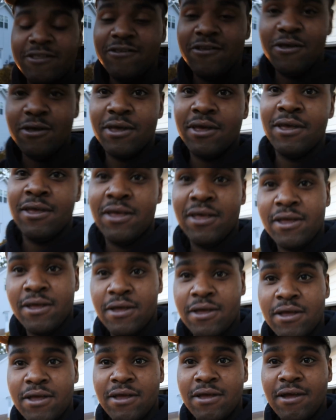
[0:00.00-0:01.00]
it took.
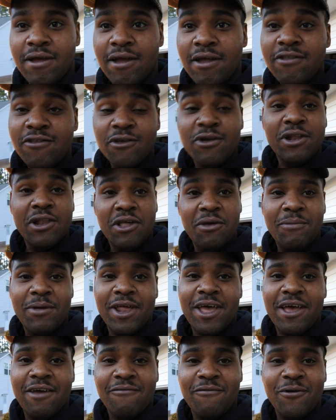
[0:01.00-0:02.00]
It took a little
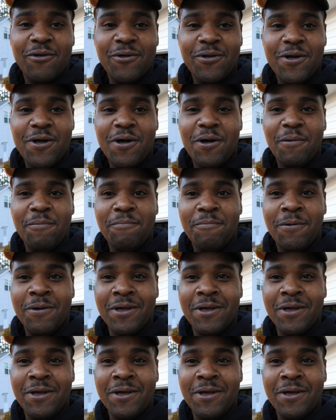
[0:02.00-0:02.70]
bit of effort. Um,